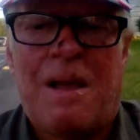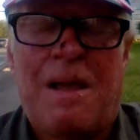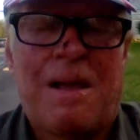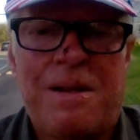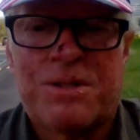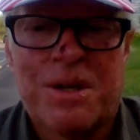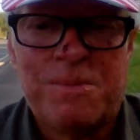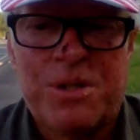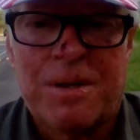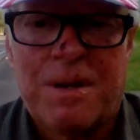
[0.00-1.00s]
Any
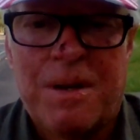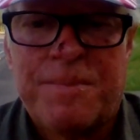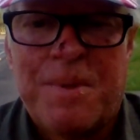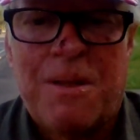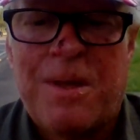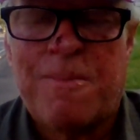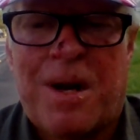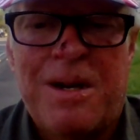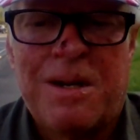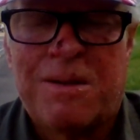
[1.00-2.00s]
subject that
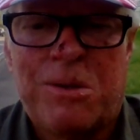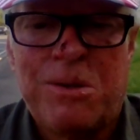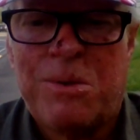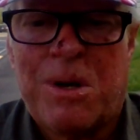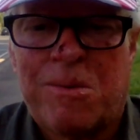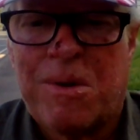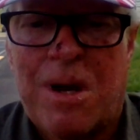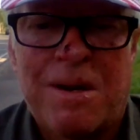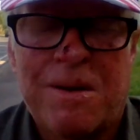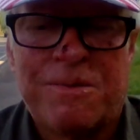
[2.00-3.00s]
might include a
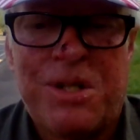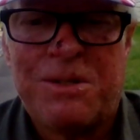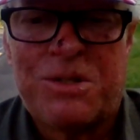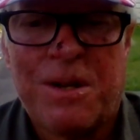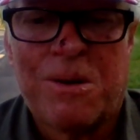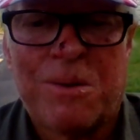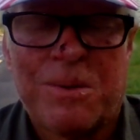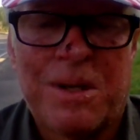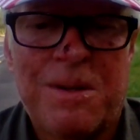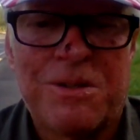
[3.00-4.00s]
lot of detail
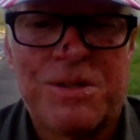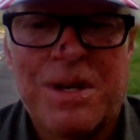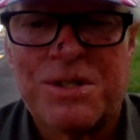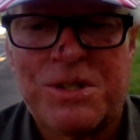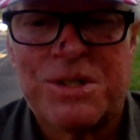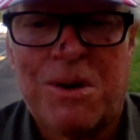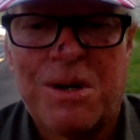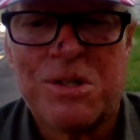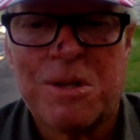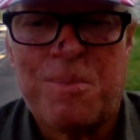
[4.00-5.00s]
that is
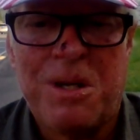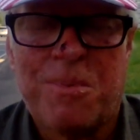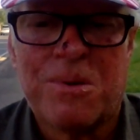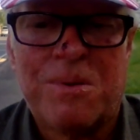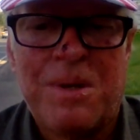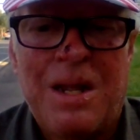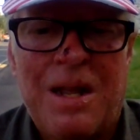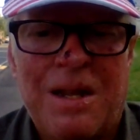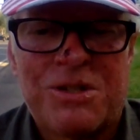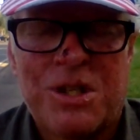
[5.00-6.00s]
necessary to the people
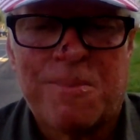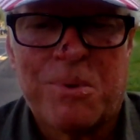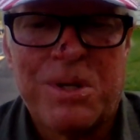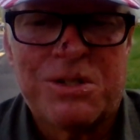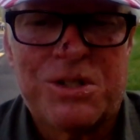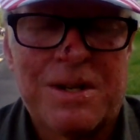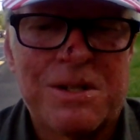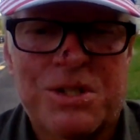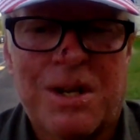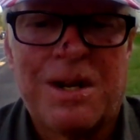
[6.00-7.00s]
is simply set
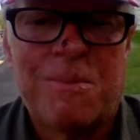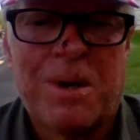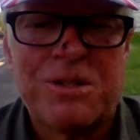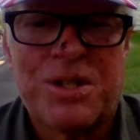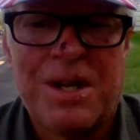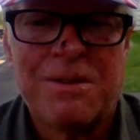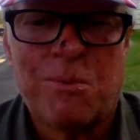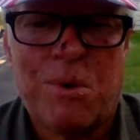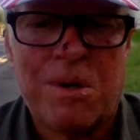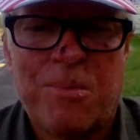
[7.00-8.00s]
aside by saying the
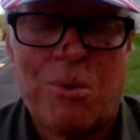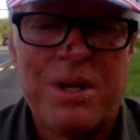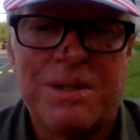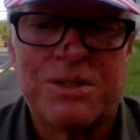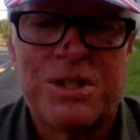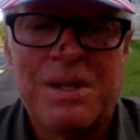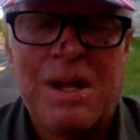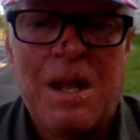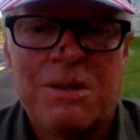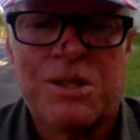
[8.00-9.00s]
word Marines.
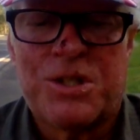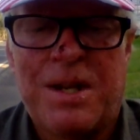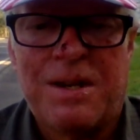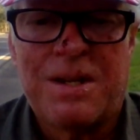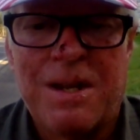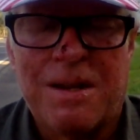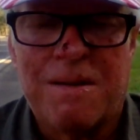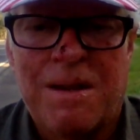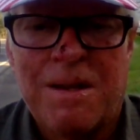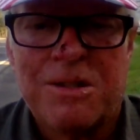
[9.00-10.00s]
To say it again,
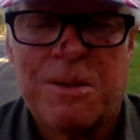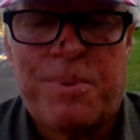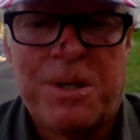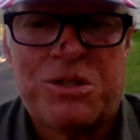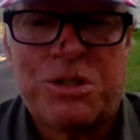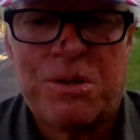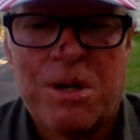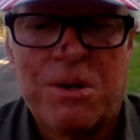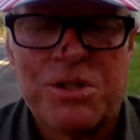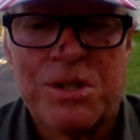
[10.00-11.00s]
to pinch your
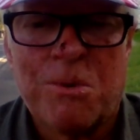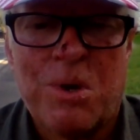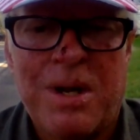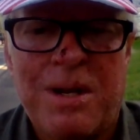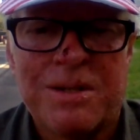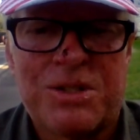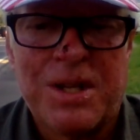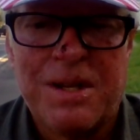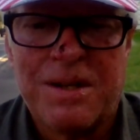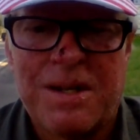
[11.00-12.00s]
nose in a way and
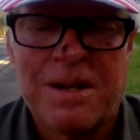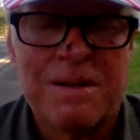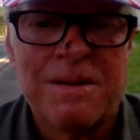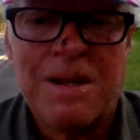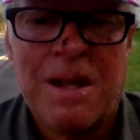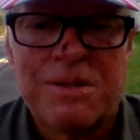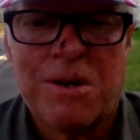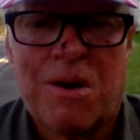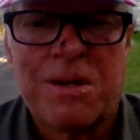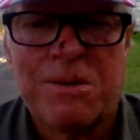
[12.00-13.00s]
say it again,
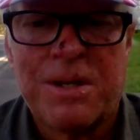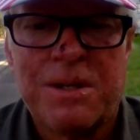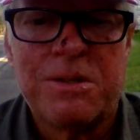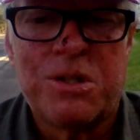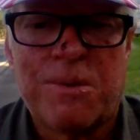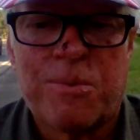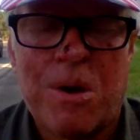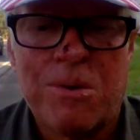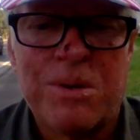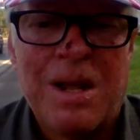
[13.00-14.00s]
to argue it in at your
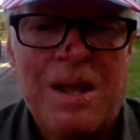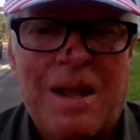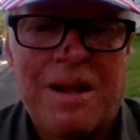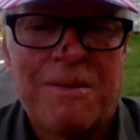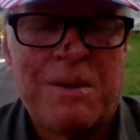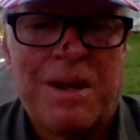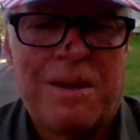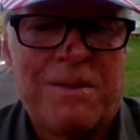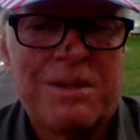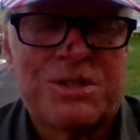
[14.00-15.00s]
throat,
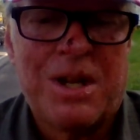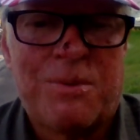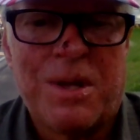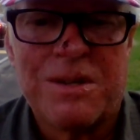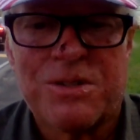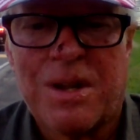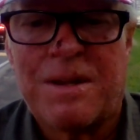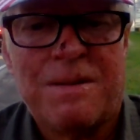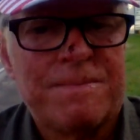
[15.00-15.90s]
and then say things like,